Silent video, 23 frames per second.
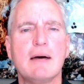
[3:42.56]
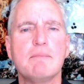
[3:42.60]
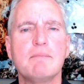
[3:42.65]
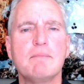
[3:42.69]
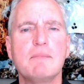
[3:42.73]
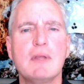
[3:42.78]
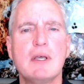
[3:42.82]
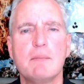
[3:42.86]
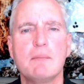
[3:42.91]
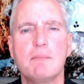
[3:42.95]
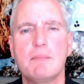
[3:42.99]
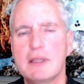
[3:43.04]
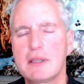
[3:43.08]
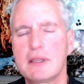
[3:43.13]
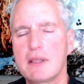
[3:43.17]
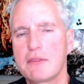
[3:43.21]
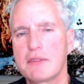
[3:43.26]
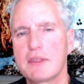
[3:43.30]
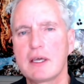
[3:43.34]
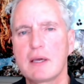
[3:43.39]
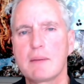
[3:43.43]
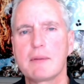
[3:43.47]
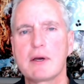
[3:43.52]
Um, but
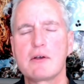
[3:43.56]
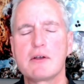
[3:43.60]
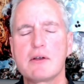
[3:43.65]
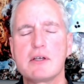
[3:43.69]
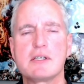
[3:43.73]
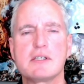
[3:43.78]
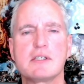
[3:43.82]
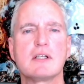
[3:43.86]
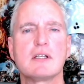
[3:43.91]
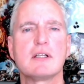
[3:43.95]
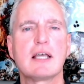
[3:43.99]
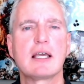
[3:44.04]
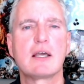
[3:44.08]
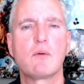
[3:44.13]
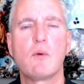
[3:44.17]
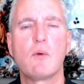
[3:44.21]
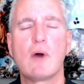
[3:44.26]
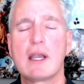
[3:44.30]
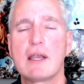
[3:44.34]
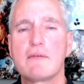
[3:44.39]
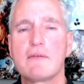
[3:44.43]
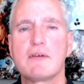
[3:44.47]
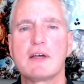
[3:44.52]
the thing about it is, like,
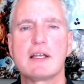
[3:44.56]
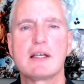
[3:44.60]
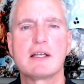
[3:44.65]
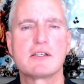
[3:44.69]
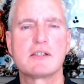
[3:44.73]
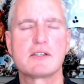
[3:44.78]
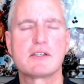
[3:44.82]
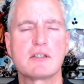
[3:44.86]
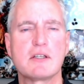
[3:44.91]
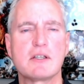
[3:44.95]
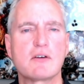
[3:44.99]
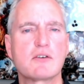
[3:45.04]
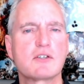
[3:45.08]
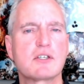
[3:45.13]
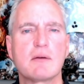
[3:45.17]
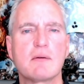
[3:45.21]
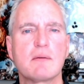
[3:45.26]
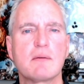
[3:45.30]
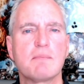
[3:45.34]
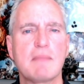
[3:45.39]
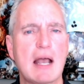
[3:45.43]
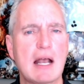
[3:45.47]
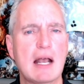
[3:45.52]
one of it is there's
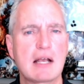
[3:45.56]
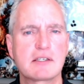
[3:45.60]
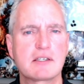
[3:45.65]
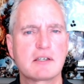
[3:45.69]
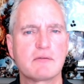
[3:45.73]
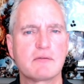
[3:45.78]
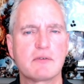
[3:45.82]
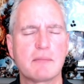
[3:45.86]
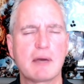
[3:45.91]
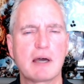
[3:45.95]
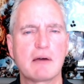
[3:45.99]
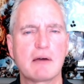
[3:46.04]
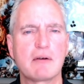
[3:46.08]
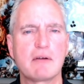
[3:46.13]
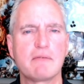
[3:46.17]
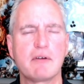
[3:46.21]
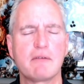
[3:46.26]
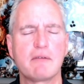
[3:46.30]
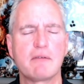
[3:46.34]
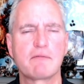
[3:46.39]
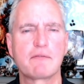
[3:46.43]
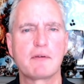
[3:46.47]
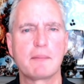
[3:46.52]
a massive amount
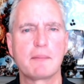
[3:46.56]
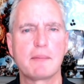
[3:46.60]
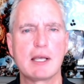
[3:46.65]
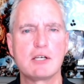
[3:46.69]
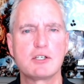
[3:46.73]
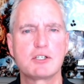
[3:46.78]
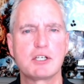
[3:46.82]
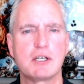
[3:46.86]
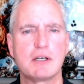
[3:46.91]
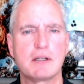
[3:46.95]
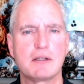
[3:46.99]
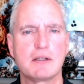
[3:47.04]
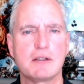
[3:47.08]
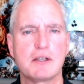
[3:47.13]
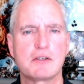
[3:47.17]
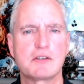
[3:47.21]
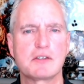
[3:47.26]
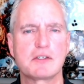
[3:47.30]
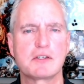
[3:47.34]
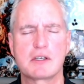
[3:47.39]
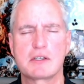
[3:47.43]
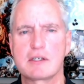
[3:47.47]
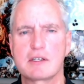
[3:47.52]
of information in
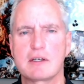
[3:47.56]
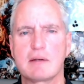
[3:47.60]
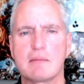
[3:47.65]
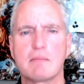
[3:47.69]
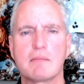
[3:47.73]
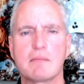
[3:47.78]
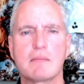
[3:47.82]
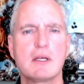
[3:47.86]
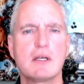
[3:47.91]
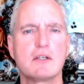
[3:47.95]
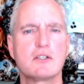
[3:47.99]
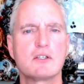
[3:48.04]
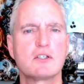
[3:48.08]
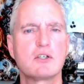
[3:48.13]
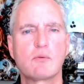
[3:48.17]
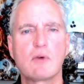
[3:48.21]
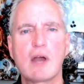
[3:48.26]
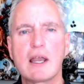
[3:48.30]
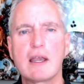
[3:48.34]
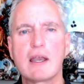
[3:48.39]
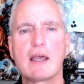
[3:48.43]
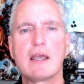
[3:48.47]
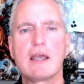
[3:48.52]
this system. To
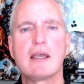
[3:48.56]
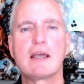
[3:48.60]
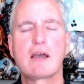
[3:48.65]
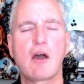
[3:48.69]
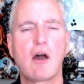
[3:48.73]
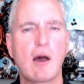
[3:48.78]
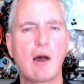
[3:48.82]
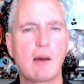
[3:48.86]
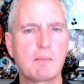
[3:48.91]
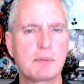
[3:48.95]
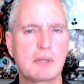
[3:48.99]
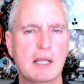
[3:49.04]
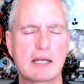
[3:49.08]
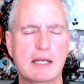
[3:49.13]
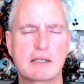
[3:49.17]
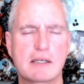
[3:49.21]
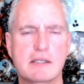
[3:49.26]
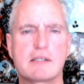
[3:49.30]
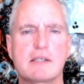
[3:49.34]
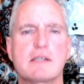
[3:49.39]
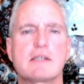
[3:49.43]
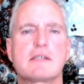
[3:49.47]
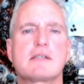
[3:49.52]
run a
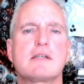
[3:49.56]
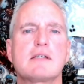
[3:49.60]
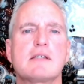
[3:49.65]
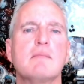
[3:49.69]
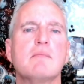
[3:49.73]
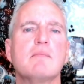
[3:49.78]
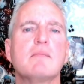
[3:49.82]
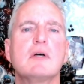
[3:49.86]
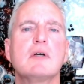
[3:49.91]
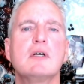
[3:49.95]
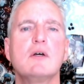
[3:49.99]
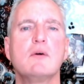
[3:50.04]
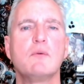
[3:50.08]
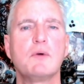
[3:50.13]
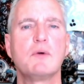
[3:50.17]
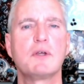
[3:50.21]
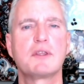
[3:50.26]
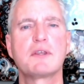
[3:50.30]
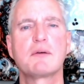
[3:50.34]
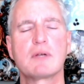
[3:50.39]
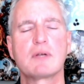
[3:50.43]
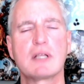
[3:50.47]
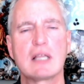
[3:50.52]
complex system
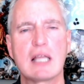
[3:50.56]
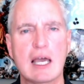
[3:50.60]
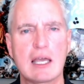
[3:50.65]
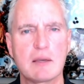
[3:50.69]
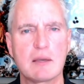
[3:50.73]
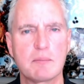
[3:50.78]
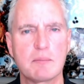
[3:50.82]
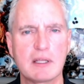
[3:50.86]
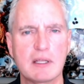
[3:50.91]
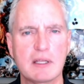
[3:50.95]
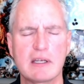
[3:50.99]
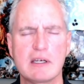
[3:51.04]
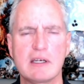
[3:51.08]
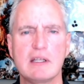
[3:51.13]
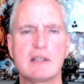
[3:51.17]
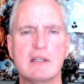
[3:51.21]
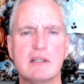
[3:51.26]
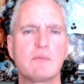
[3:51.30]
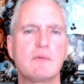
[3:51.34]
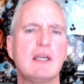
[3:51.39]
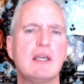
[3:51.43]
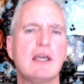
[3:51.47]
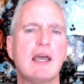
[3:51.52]
with the
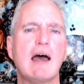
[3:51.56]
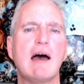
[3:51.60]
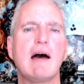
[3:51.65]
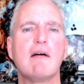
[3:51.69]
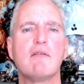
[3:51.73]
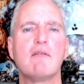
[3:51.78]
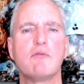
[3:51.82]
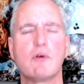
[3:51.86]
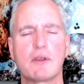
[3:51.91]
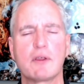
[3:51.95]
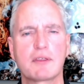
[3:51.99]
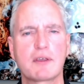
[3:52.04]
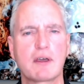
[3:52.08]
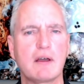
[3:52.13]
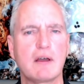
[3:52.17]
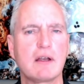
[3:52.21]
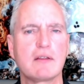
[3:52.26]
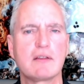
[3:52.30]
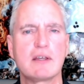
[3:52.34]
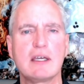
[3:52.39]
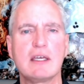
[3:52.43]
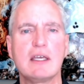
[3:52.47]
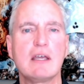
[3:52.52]
reliability that we have, with
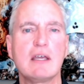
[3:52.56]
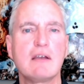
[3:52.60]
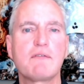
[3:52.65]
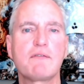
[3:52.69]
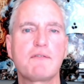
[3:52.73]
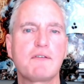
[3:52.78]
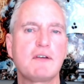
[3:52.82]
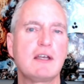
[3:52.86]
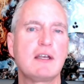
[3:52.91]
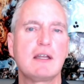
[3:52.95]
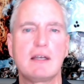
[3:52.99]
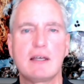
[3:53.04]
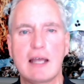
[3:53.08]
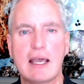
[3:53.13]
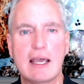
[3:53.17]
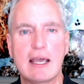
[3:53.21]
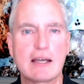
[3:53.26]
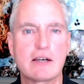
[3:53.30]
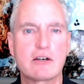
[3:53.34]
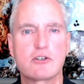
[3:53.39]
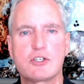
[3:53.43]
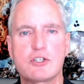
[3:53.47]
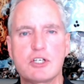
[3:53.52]
kind of the infinite
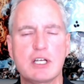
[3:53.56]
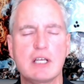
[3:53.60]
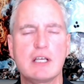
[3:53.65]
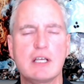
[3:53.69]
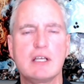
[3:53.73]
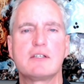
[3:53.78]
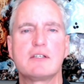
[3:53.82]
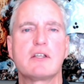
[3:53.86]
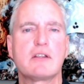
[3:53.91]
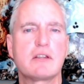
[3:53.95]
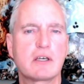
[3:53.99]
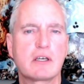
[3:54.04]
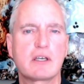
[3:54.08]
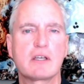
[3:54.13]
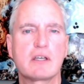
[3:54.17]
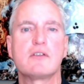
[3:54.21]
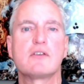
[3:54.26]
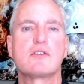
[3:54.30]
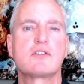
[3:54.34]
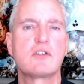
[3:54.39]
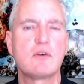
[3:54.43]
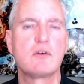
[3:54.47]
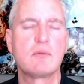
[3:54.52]
energy to the
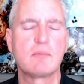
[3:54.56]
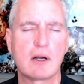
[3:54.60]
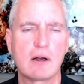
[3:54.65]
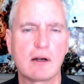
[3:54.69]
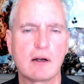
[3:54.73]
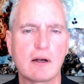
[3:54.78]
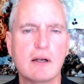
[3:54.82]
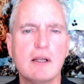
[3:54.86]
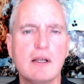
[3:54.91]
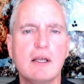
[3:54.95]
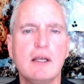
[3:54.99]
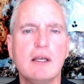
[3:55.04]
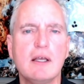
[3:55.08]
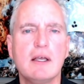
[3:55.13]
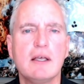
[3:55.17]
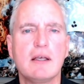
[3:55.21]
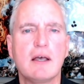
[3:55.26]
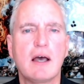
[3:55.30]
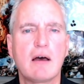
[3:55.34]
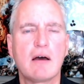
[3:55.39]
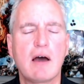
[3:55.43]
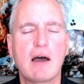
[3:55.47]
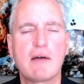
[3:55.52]
consumer,
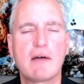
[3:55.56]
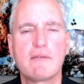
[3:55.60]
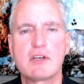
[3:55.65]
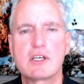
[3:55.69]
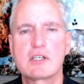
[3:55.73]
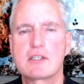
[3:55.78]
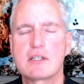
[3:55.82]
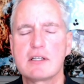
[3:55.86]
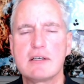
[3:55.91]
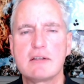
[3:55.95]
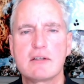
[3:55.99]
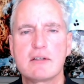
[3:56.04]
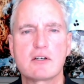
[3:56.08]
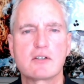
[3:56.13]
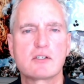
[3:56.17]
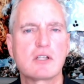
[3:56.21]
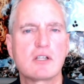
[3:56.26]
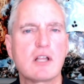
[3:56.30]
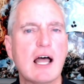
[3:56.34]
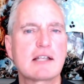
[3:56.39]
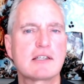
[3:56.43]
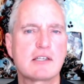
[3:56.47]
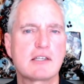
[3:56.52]
uh, obviously,
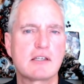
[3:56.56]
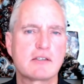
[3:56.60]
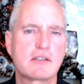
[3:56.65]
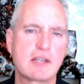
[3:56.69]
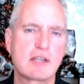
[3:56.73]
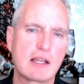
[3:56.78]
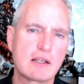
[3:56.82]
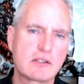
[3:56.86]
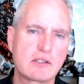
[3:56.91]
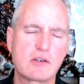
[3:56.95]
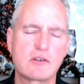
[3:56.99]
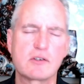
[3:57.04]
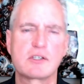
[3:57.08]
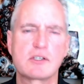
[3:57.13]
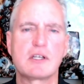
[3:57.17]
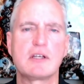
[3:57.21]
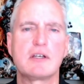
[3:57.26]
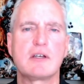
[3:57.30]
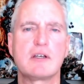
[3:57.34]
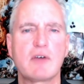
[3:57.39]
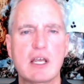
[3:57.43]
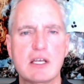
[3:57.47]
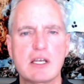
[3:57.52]
there's lots of sensors
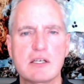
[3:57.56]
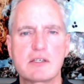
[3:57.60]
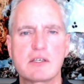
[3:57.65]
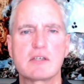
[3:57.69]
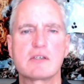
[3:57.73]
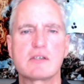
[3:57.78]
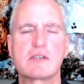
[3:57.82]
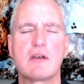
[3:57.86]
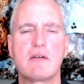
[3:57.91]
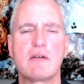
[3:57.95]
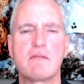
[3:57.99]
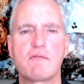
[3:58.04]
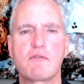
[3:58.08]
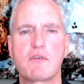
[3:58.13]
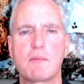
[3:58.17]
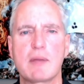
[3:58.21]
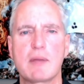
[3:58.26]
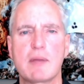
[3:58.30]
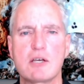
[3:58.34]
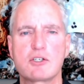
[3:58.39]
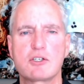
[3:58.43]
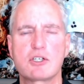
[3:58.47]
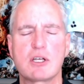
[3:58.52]
and devices and
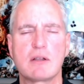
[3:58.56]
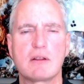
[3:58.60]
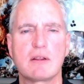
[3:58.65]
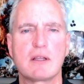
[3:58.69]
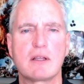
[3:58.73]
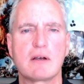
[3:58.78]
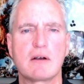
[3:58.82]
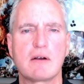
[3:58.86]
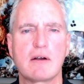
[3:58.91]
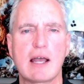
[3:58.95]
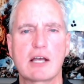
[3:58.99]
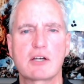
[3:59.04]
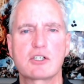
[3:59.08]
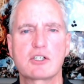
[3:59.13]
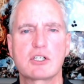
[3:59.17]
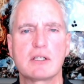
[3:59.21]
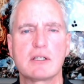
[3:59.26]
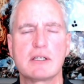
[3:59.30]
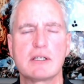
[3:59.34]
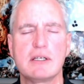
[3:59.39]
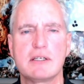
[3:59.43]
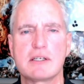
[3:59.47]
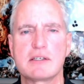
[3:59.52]
information that are
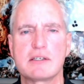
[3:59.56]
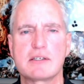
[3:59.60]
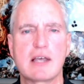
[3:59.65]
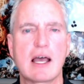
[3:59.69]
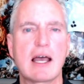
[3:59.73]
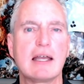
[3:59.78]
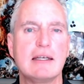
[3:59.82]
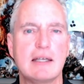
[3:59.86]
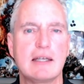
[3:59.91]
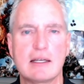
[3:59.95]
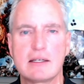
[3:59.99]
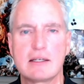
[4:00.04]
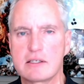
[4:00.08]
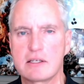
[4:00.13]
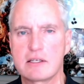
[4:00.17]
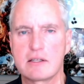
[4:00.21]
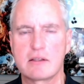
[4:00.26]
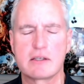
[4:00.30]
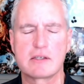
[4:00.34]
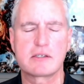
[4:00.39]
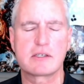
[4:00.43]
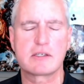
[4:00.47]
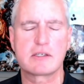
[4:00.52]
actually designed into